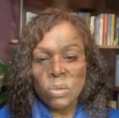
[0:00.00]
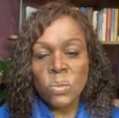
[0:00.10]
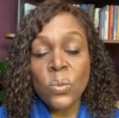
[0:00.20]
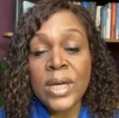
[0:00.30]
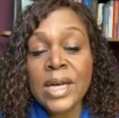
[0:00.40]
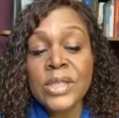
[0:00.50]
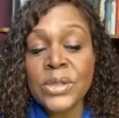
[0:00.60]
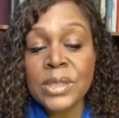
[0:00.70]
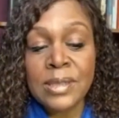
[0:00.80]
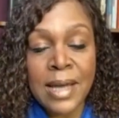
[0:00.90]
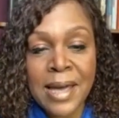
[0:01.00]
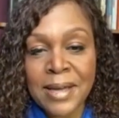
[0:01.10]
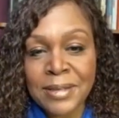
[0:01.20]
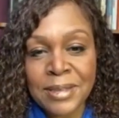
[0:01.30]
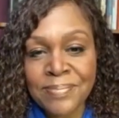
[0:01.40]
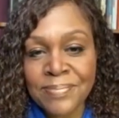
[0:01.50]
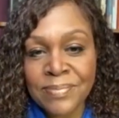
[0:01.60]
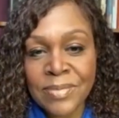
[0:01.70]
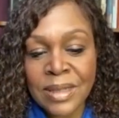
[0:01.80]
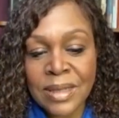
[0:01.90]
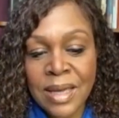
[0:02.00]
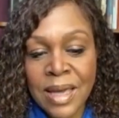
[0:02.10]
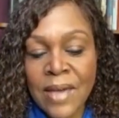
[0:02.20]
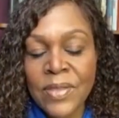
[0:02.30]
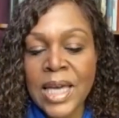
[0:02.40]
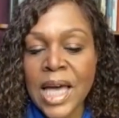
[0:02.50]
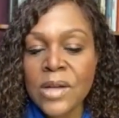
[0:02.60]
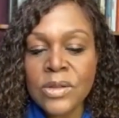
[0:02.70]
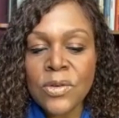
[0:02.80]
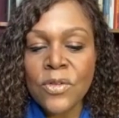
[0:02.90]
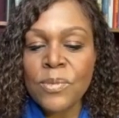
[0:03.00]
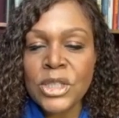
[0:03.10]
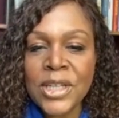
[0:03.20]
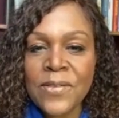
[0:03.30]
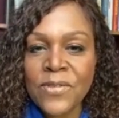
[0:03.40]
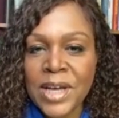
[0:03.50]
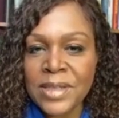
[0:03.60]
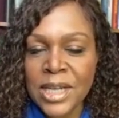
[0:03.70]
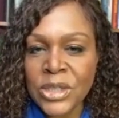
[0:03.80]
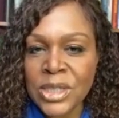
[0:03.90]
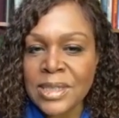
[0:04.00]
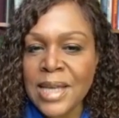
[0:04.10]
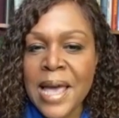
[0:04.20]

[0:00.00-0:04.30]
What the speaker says: We understand, and the Council of Michigan Foundations